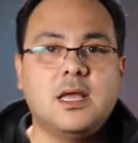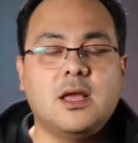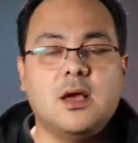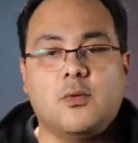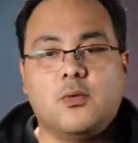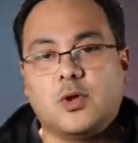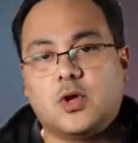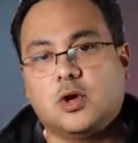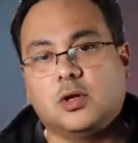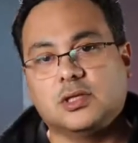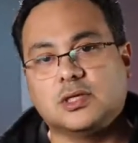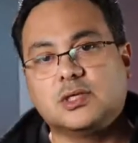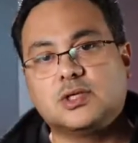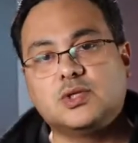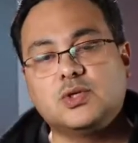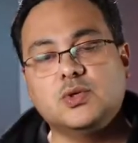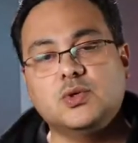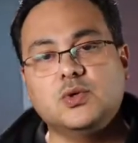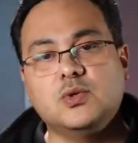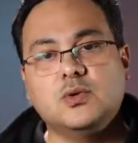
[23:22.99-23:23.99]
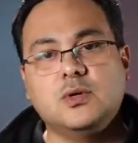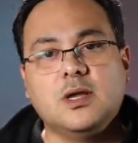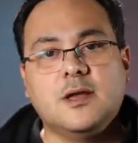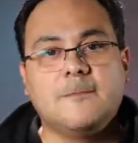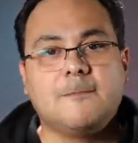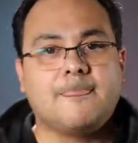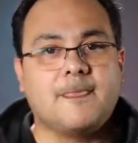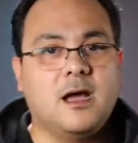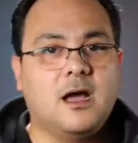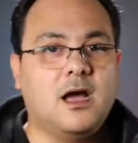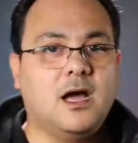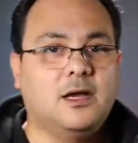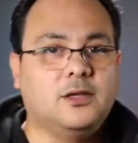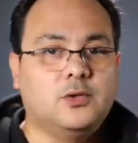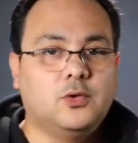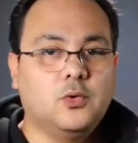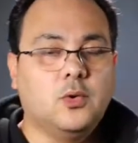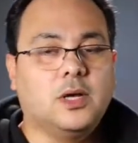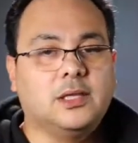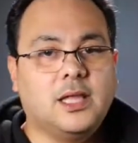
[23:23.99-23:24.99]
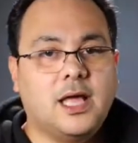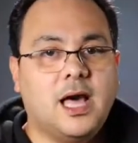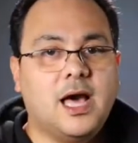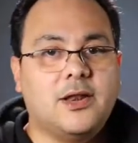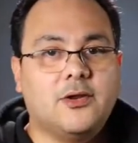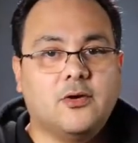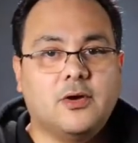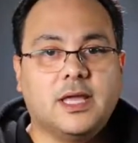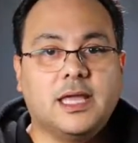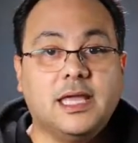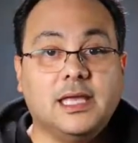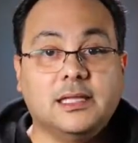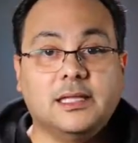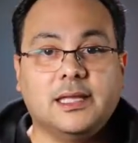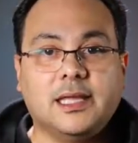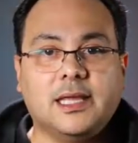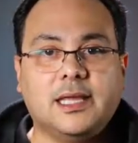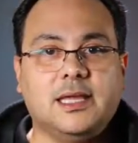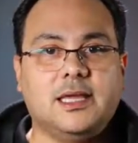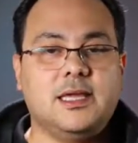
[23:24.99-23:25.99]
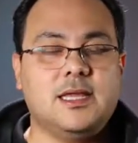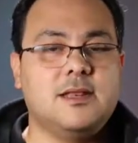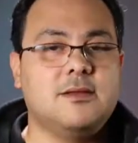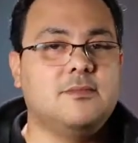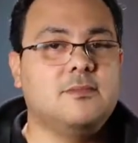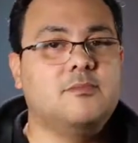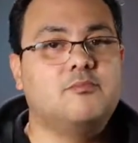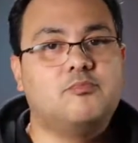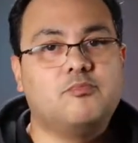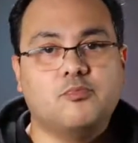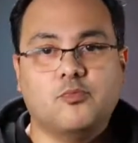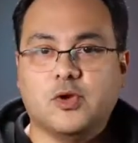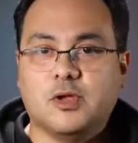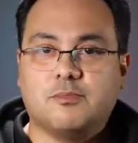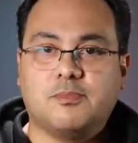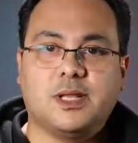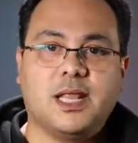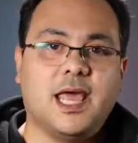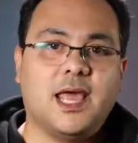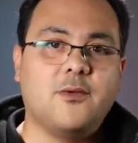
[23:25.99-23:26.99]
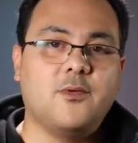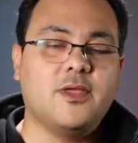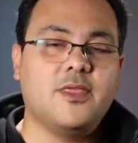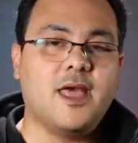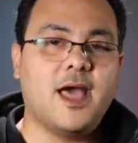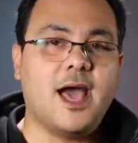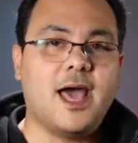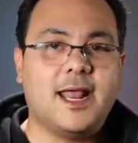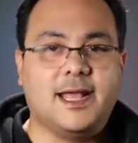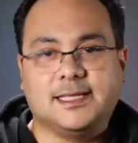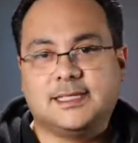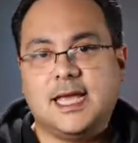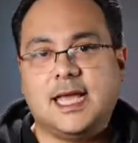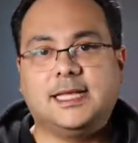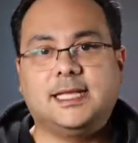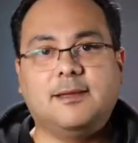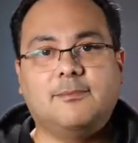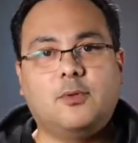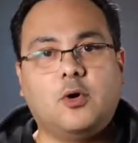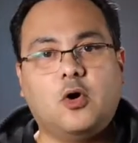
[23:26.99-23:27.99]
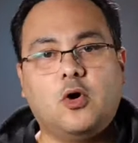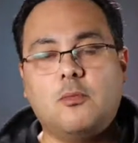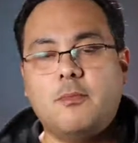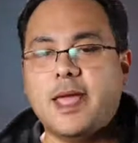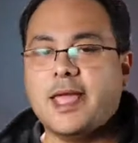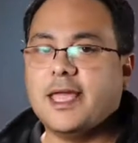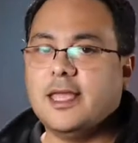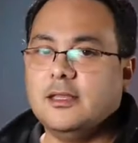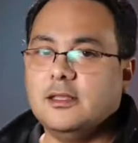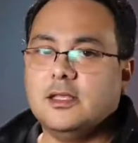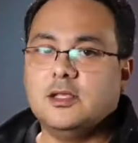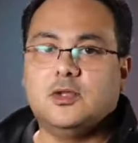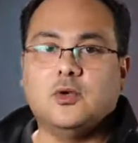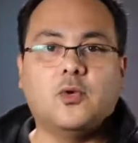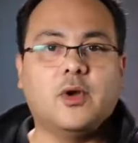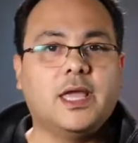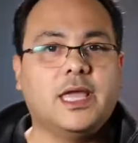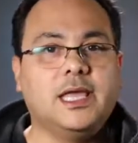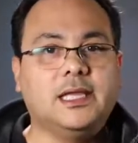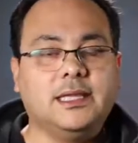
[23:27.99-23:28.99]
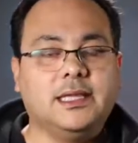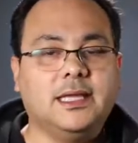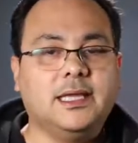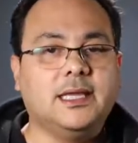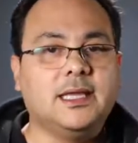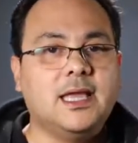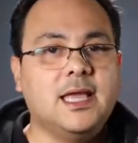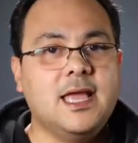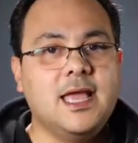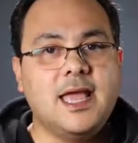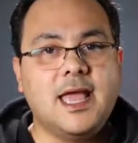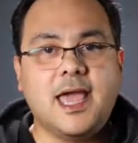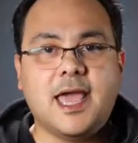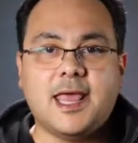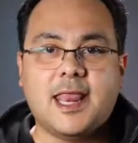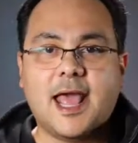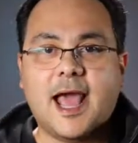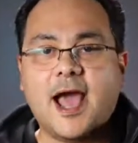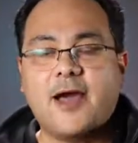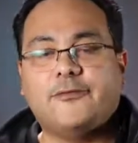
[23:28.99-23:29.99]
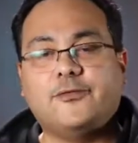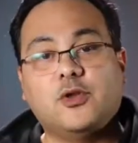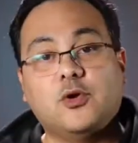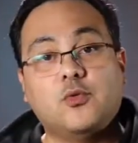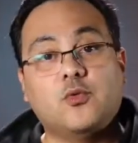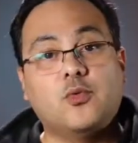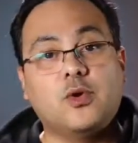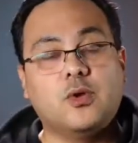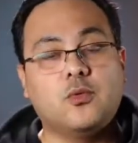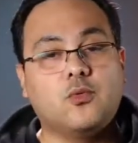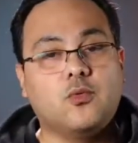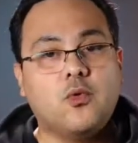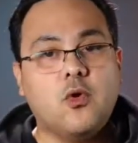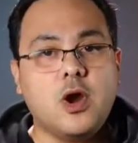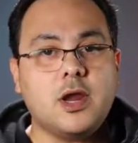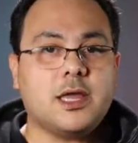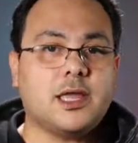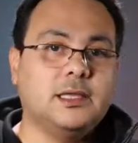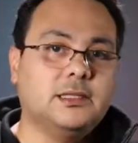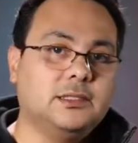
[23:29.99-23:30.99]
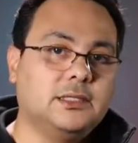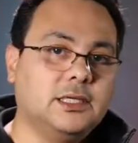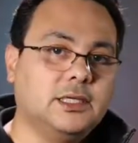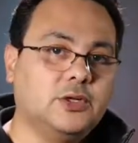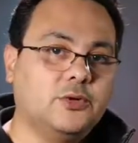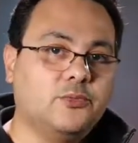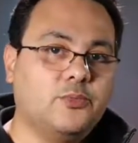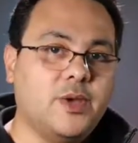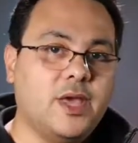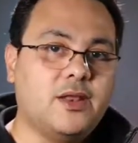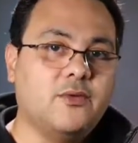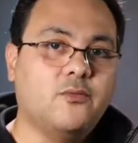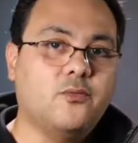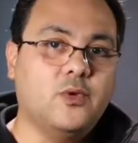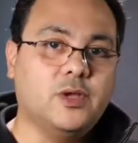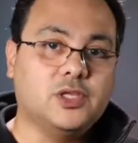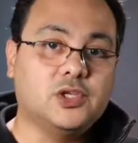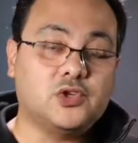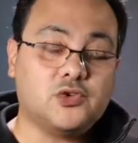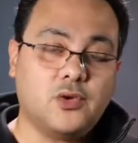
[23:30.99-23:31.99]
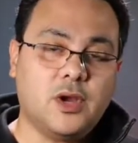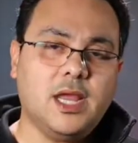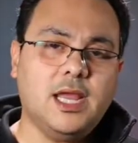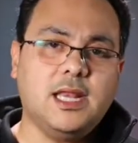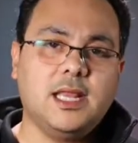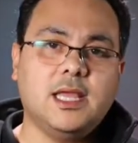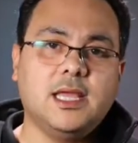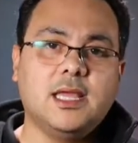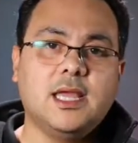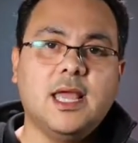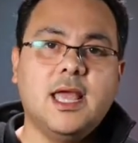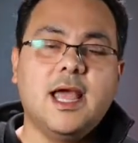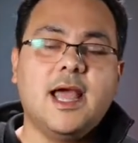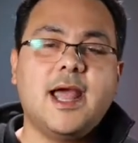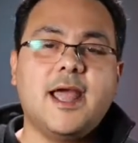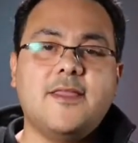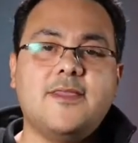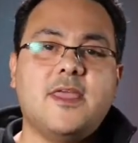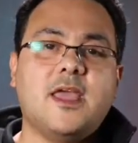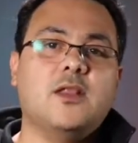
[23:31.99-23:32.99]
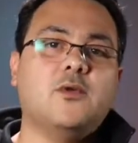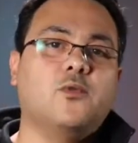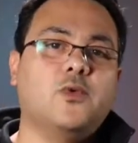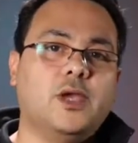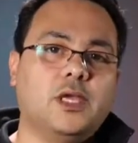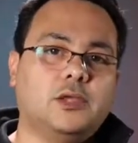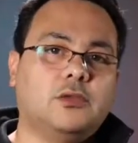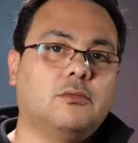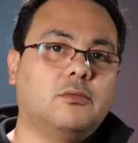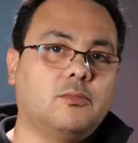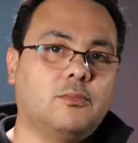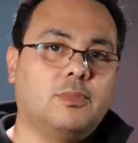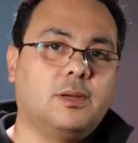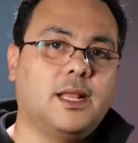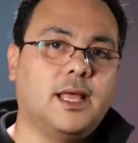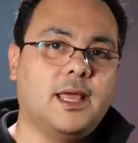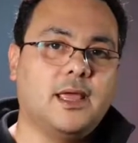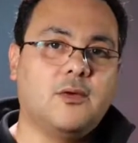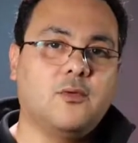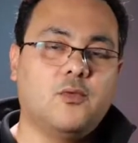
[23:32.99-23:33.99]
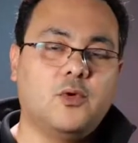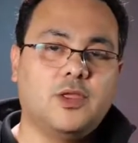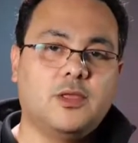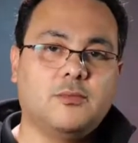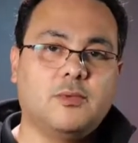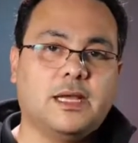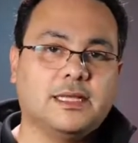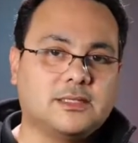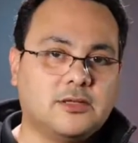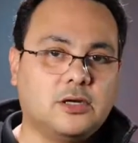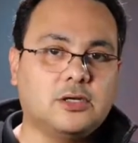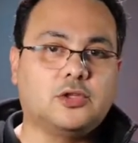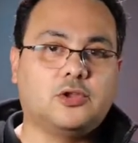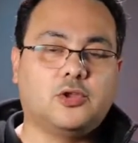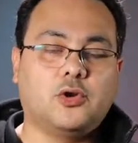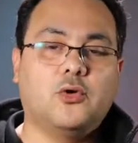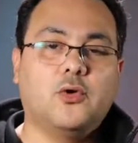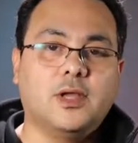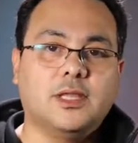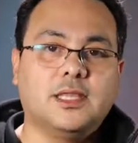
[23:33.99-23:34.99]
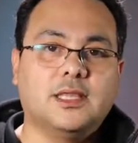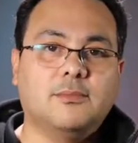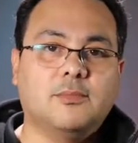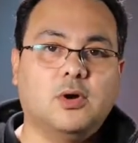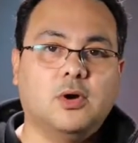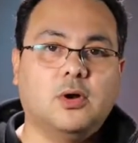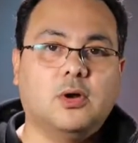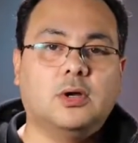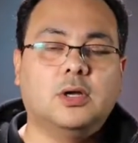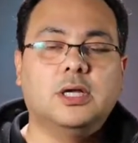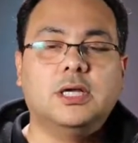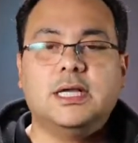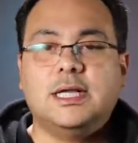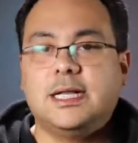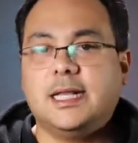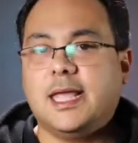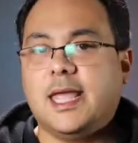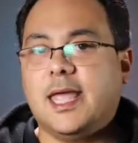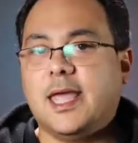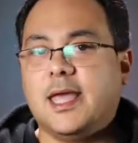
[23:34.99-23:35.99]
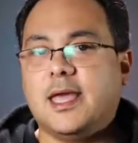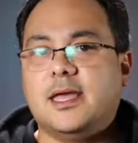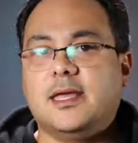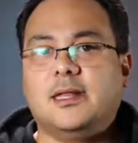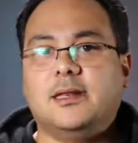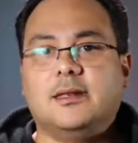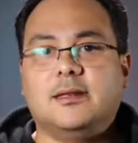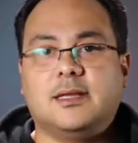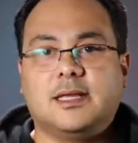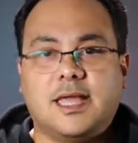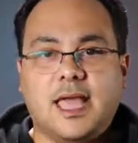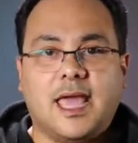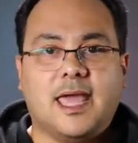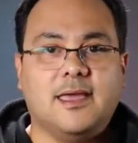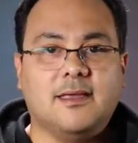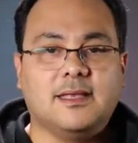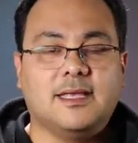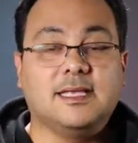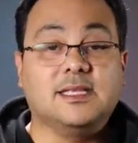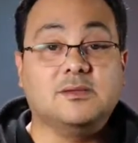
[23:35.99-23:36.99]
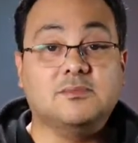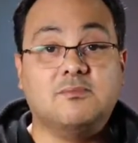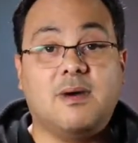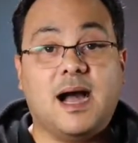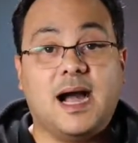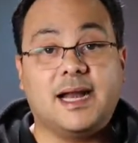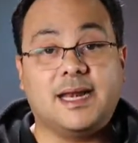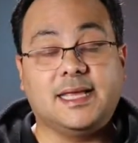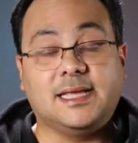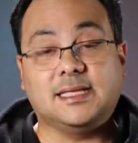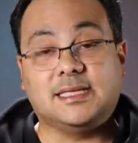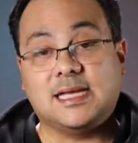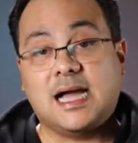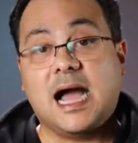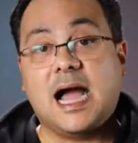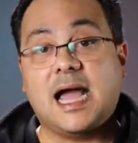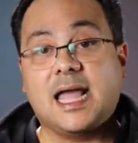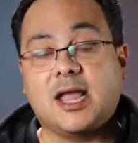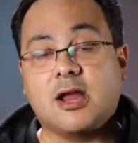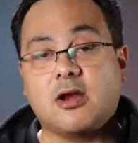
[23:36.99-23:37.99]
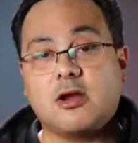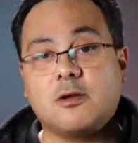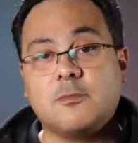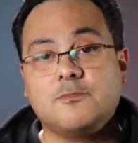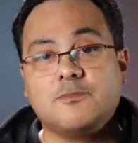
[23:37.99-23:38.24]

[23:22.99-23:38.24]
We call it Sue. Do a lot of healing. We play with that. I take the ball, making do healing. And after we work a little bit with training, and then we play with, I start throwing the ball and getting his body tired.